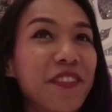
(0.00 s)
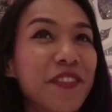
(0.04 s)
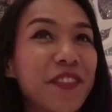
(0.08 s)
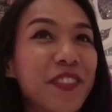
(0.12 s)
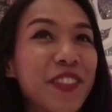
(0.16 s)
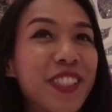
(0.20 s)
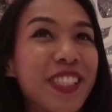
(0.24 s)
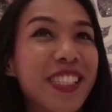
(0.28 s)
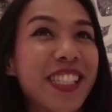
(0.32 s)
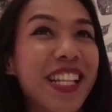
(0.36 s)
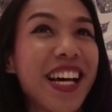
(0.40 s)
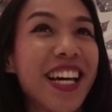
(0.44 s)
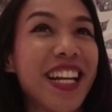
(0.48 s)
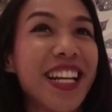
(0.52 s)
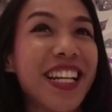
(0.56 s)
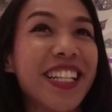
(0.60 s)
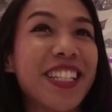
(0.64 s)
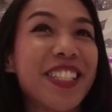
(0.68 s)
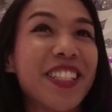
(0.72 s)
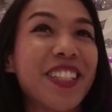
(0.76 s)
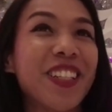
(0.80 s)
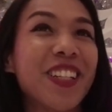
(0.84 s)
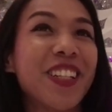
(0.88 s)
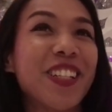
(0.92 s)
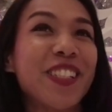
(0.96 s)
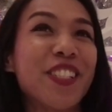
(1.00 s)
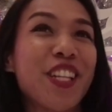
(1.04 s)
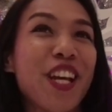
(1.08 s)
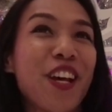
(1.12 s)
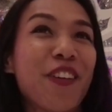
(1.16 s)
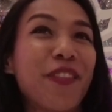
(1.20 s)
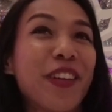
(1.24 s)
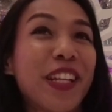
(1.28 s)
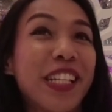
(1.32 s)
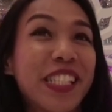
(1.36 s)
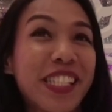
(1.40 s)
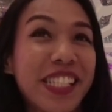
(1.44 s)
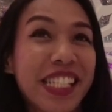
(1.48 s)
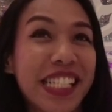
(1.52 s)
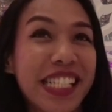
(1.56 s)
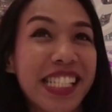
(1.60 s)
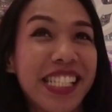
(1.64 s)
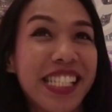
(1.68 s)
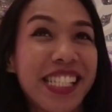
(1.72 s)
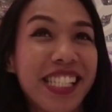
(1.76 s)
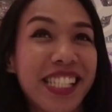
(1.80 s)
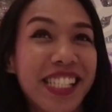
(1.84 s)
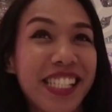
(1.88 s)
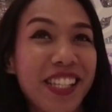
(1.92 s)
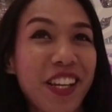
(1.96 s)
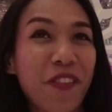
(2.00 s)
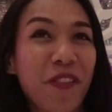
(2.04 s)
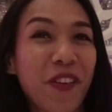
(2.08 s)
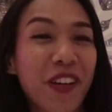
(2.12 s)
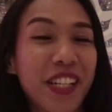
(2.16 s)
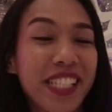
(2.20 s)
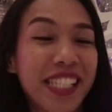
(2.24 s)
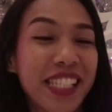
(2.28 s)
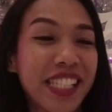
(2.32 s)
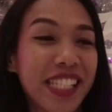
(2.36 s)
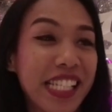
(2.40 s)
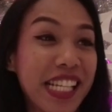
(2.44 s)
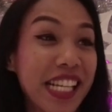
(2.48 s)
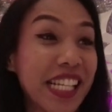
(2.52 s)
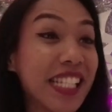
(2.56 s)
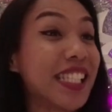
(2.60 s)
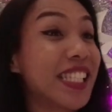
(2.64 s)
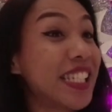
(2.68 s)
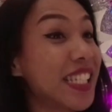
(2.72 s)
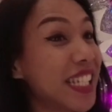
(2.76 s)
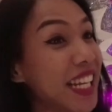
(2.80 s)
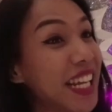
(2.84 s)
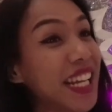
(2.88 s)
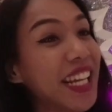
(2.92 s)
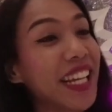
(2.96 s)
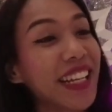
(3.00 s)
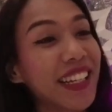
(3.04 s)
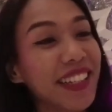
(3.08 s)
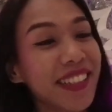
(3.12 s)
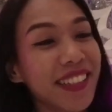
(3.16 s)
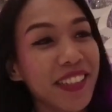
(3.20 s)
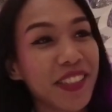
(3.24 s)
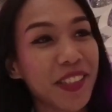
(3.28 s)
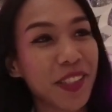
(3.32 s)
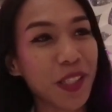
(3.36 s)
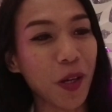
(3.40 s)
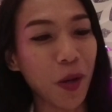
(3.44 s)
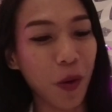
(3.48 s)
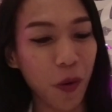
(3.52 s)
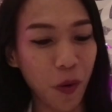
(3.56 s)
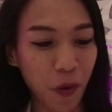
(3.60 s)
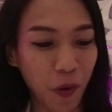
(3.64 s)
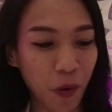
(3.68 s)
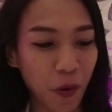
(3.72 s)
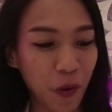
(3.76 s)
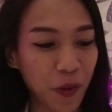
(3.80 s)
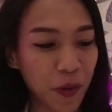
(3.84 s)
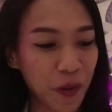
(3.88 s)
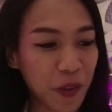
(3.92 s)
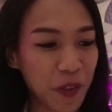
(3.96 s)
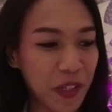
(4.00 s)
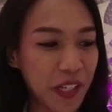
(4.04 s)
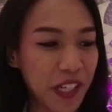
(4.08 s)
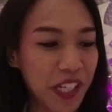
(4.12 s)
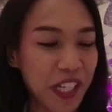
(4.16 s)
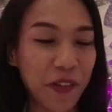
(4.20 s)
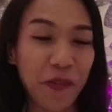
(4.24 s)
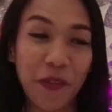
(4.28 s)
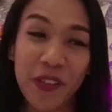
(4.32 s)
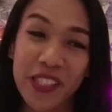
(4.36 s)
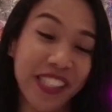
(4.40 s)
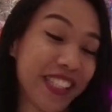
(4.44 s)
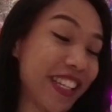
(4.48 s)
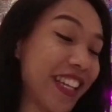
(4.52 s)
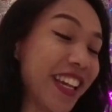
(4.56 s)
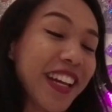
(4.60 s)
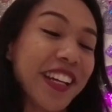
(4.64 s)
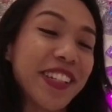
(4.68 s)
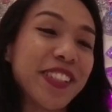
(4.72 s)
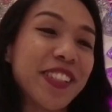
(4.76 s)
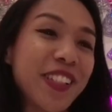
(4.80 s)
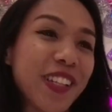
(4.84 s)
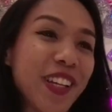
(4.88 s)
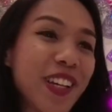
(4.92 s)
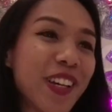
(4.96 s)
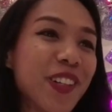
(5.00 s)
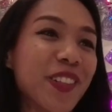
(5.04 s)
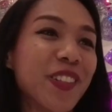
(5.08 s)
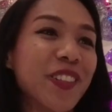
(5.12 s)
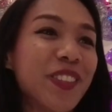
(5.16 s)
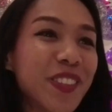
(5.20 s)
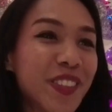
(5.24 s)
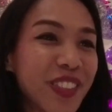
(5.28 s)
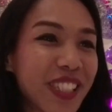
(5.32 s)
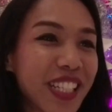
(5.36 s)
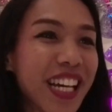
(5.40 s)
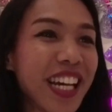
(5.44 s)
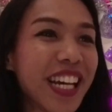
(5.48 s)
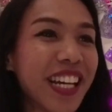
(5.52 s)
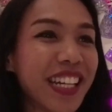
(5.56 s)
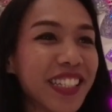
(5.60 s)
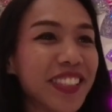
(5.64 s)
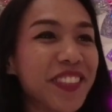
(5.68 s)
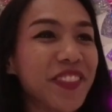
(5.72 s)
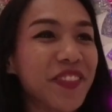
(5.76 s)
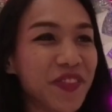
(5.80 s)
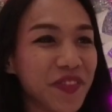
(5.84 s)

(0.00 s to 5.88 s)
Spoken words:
I've studied to learn Japanese since I was 16, so it was years ago, yeah.